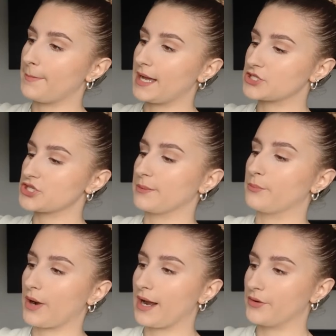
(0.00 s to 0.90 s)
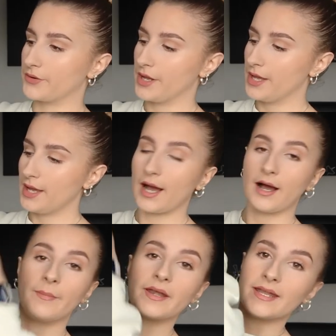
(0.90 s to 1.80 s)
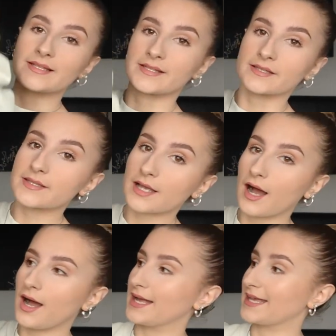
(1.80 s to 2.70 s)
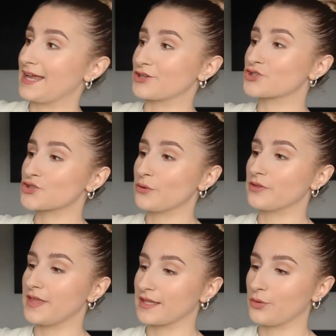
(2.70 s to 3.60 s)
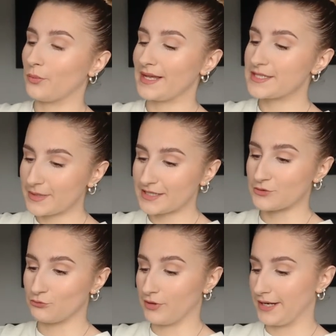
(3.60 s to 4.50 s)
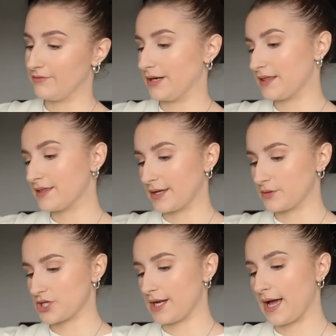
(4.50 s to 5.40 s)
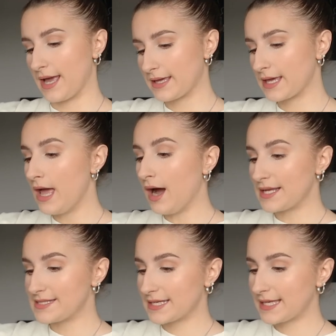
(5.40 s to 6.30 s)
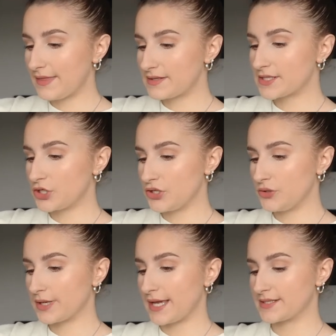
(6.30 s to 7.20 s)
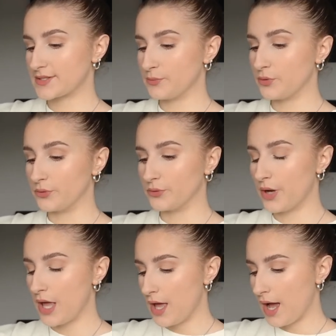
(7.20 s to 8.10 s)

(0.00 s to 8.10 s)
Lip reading: matching brown knitted skirt. Again, so thick. The waistband is really, really thick, which I like. I did get this in a UK small.